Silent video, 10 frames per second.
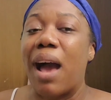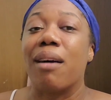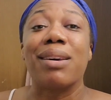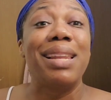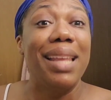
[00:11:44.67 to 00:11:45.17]

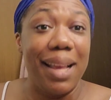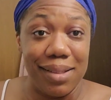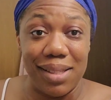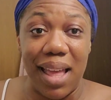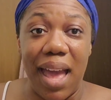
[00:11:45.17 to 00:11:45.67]
I'll
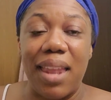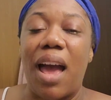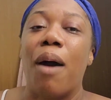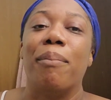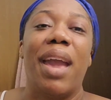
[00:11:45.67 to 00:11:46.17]
cleanse that.
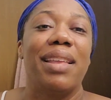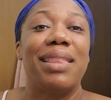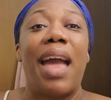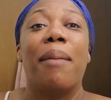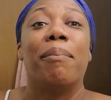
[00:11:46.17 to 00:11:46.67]
I'll
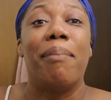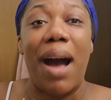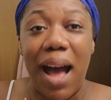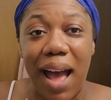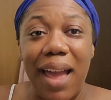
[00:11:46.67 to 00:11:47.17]
make that
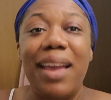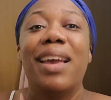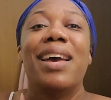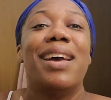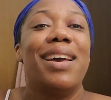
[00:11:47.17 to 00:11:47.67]
my